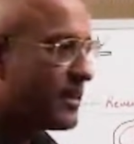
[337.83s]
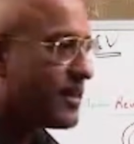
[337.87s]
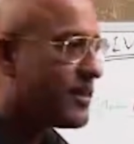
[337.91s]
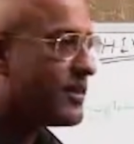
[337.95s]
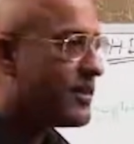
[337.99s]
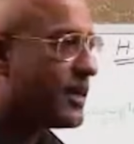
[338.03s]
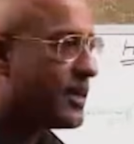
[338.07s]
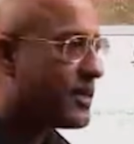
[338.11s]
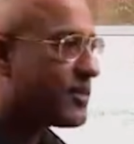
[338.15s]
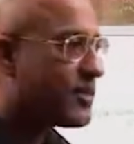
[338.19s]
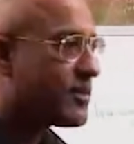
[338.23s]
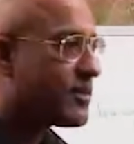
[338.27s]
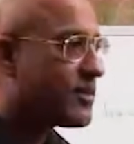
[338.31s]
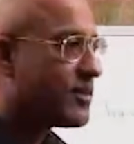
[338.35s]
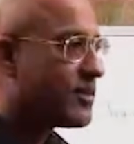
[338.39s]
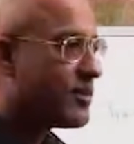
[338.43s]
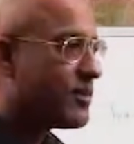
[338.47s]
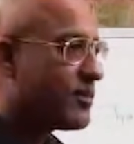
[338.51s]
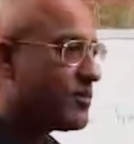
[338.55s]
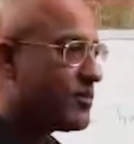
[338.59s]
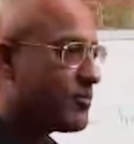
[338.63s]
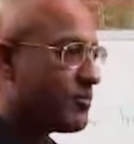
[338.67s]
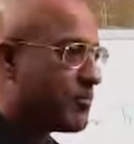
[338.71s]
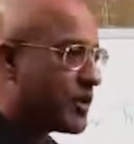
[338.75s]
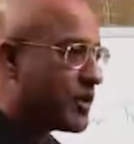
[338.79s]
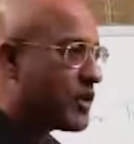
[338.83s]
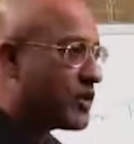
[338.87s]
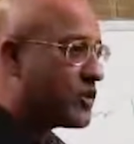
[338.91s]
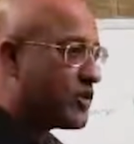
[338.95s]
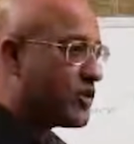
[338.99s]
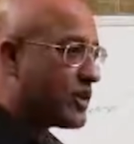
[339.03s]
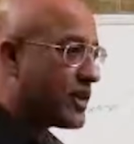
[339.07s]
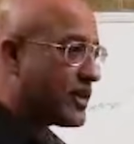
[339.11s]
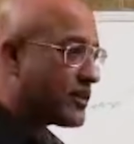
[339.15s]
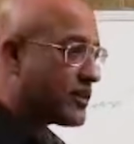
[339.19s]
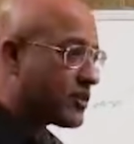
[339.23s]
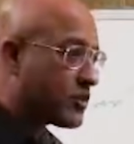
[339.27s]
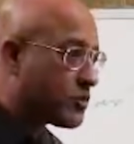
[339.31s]
Yes. Because
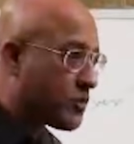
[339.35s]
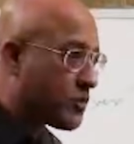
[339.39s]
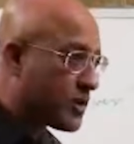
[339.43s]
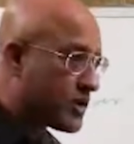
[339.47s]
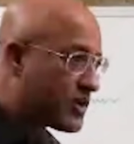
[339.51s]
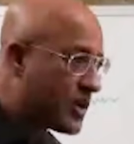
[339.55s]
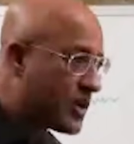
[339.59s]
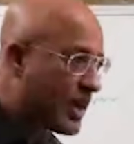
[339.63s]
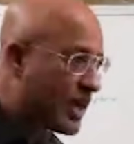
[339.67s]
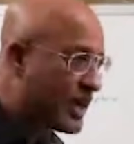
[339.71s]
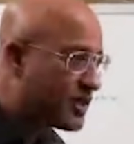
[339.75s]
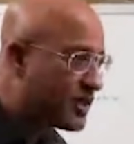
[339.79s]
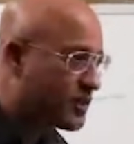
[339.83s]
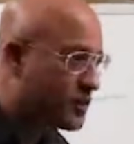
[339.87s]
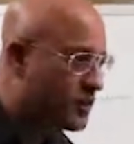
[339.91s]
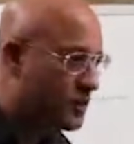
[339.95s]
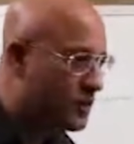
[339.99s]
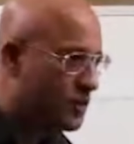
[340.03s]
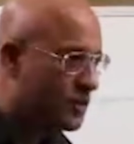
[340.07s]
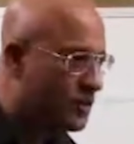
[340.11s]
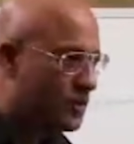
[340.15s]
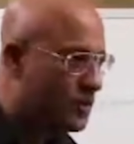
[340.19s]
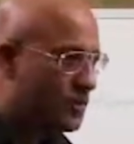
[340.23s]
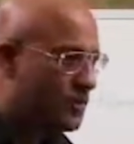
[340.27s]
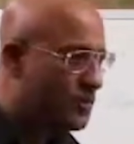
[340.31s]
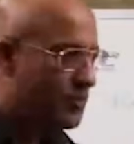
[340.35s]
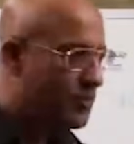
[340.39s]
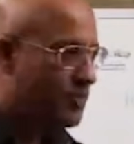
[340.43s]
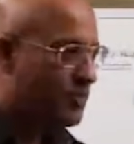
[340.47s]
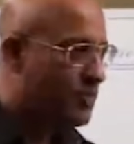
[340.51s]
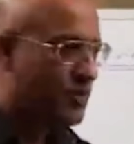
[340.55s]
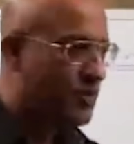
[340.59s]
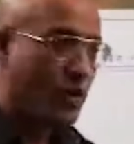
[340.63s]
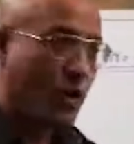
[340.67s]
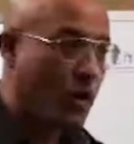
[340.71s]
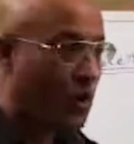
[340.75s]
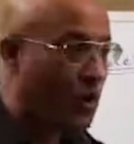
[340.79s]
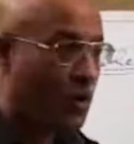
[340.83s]
it has expression like you?
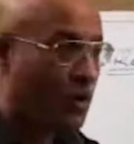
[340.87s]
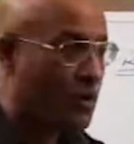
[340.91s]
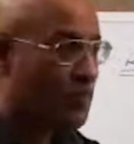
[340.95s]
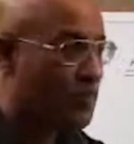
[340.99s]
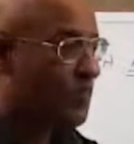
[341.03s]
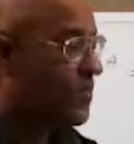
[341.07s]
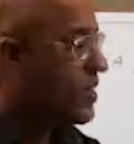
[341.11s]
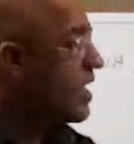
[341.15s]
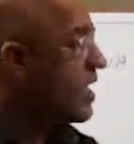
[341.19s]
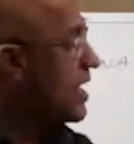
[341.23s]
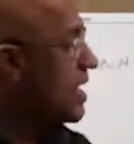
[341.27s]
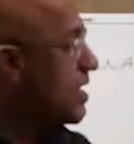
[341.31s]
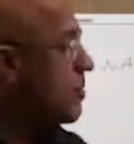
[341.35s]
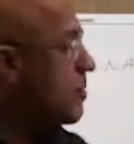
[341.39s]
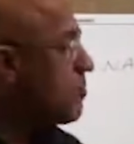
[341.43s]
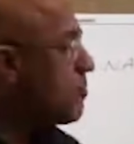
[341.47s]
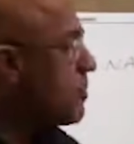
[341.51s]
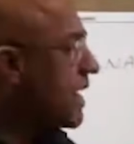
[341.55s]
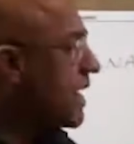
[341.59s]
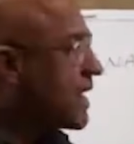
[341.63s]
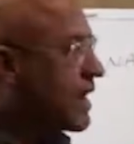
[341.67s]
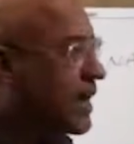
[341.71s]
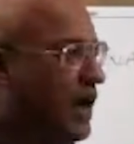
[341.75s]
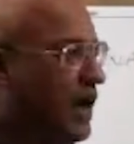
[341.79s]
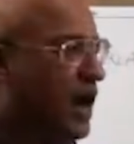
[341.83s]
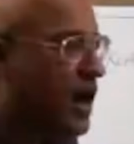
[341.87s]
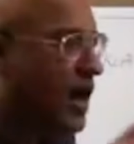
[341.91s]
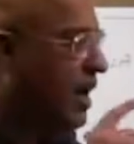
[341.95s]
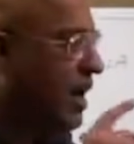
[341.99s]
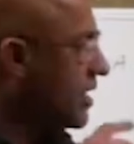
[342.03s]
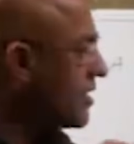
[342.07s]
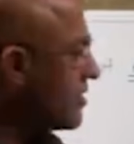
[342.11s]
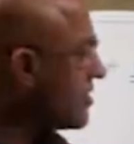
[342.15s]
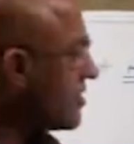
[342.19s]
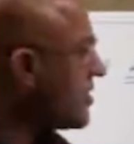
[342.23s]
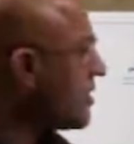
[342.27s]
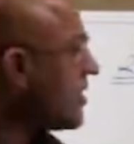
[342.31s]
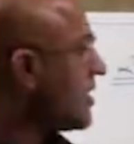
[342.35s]
No.
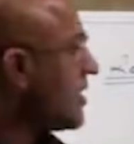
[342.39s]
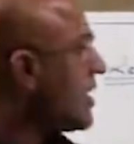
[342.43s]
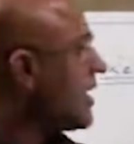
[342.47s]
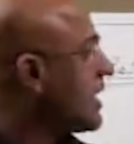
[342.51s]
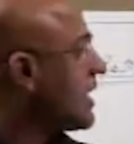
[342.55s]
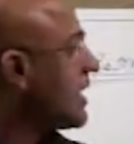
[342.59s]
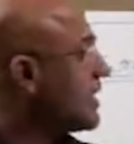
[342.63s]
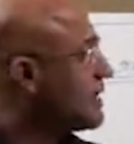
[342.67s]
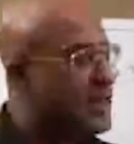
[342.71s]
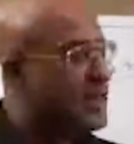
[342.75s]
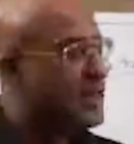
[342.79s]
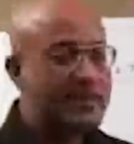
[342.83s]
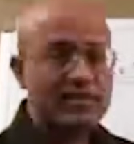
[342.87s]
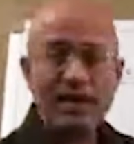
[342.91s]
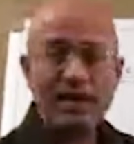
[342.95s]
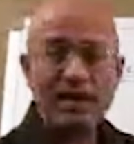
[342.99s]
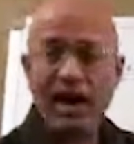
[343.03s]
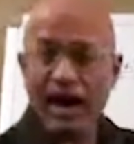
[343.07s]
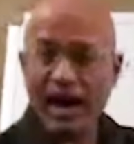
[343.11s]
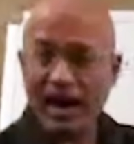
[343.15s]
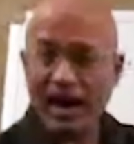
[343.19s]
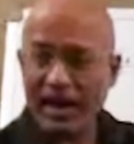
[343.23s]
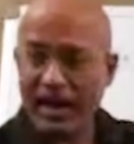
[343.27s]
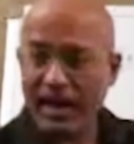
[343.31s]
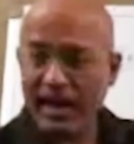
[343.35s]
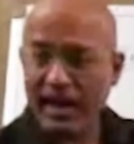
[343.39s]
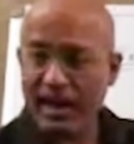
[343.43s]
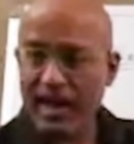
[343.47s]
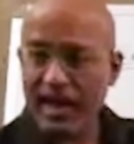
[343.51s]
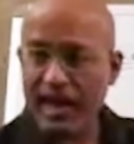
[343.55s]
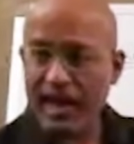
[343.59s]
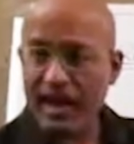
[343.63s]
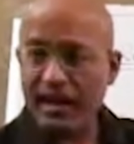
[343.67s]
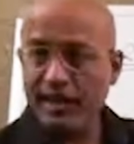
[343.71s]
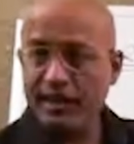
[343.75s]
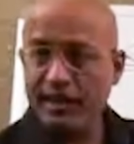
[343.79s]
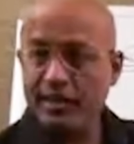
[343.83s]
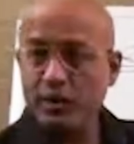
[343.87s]
Because it has RNA
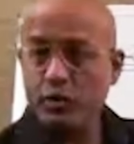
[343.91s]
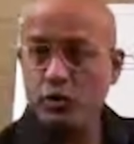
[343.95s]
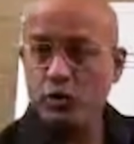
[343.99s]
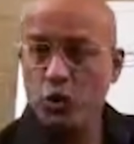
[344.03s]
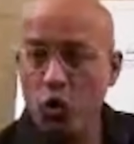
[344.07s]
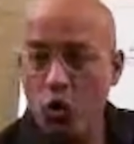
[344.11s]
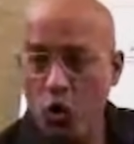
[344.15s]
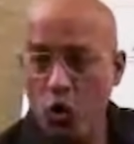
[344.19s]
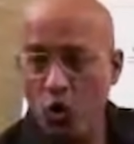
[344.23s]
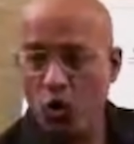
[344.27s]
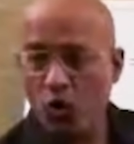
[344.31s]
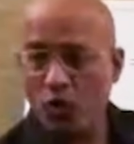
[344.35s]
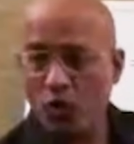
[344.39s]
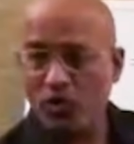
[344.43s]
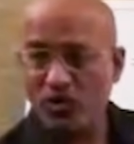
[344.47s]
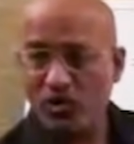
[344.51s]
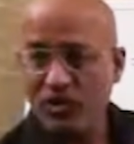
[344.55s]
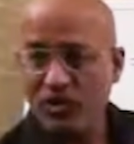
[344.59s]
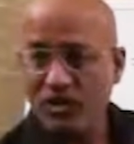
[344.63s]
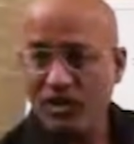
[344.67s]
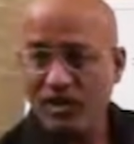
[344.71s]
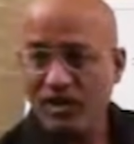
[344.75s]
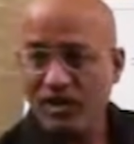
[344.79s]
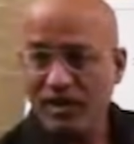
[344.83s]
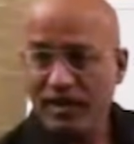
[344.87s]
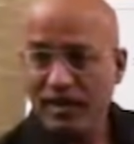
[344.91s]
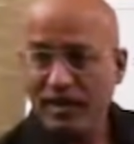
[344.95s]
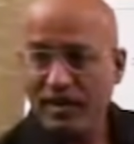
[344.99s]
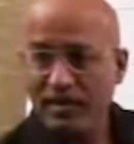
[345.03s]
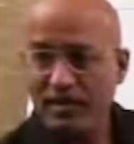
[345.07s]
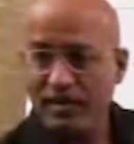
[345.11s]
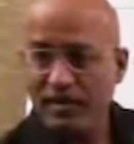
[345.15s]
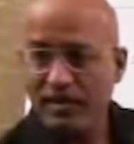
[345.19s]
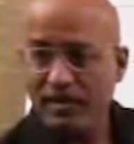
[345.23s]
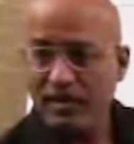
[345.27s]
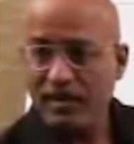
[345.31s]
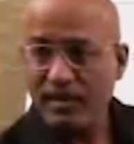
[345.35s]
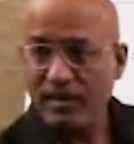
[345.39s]
and it knows
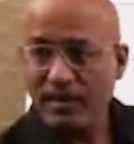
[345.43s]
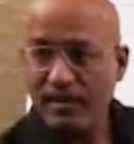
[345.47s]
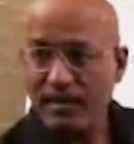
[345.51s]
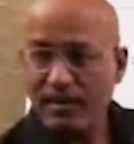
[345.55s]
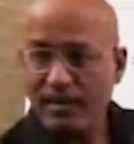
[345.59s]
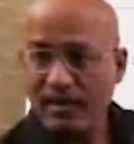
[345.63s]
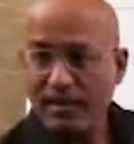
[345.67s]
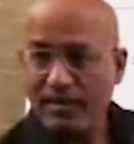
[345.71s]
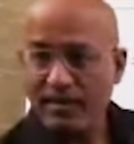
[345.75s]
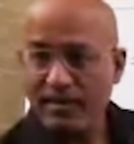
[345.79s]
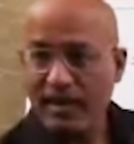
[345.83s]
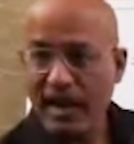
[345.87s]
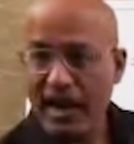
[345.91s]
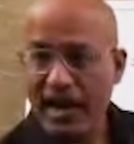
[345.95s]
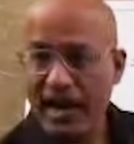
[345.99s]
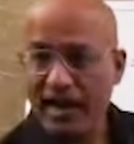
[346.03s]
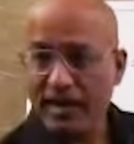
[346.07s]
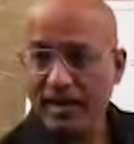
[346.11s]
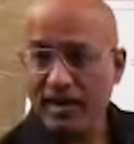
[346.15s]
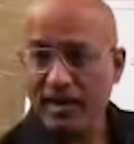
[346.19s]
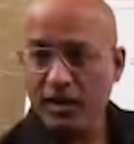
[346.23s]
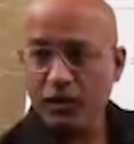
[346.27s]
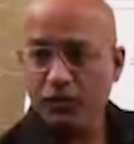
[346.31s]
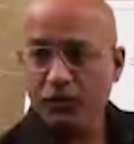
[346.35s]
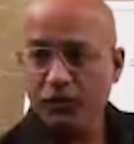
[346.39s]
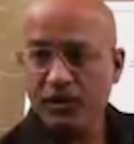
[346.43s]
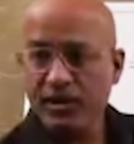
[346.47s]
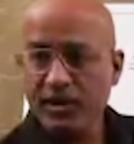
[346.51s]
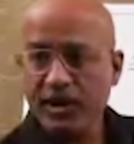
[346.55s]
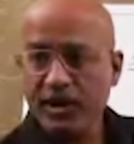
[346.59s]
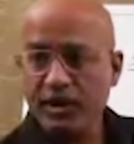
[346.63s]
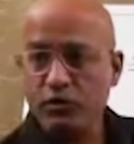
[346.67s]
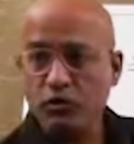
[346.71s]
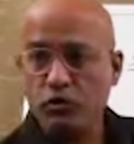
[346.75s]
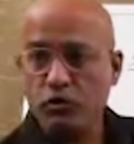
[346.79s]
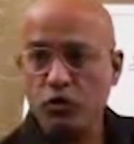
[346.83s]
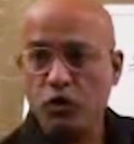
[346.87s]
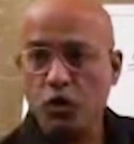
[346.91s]
that if it
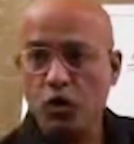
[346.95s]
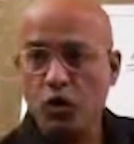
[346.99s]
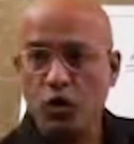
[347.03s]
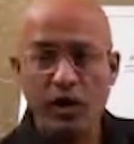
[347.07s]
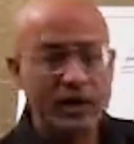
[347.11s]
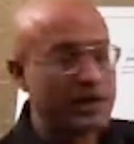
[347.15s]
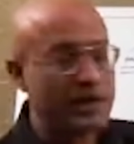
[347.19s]
has to go